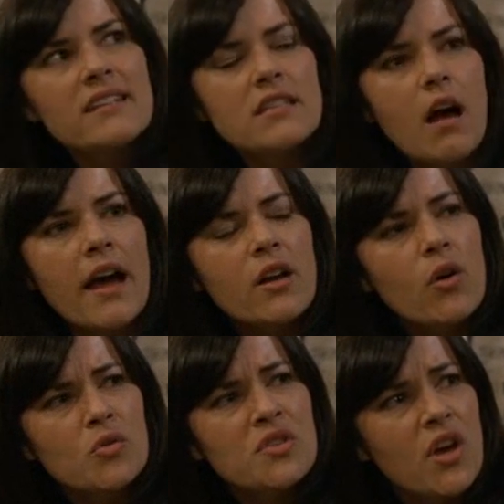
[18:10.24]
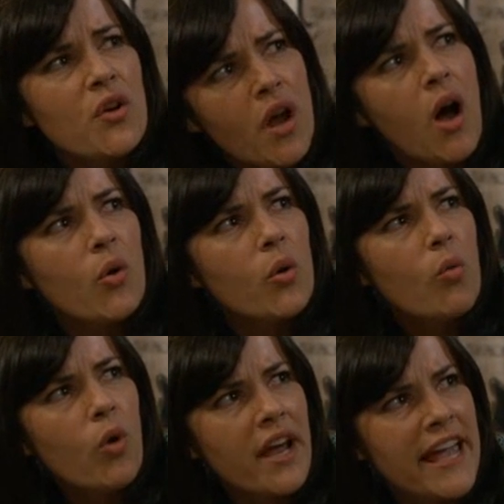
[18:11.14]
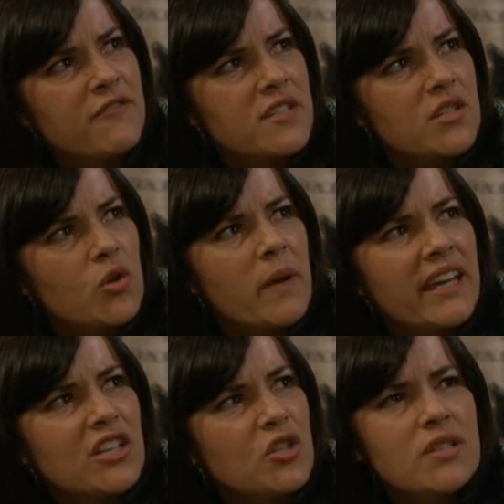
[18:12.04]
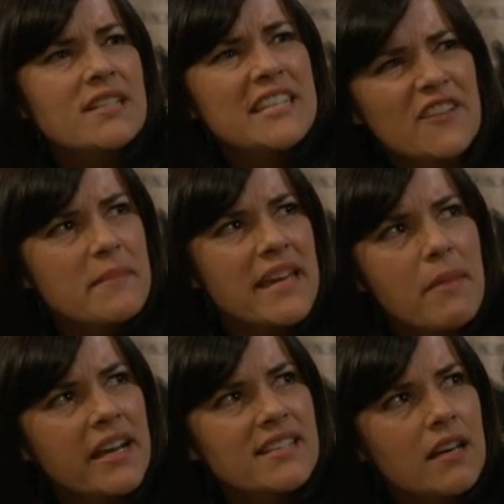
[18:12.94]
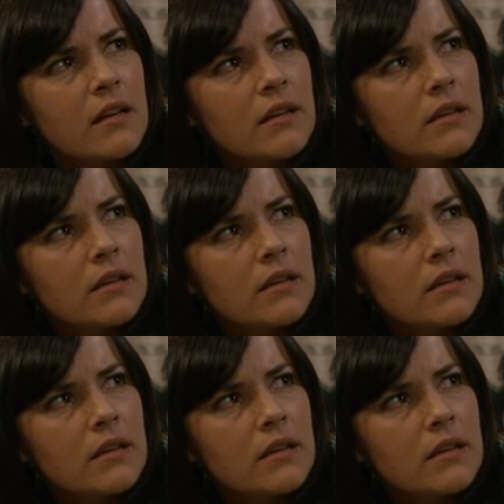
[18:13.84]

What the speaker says: and I also know what I have to do, but can you just give me a minute?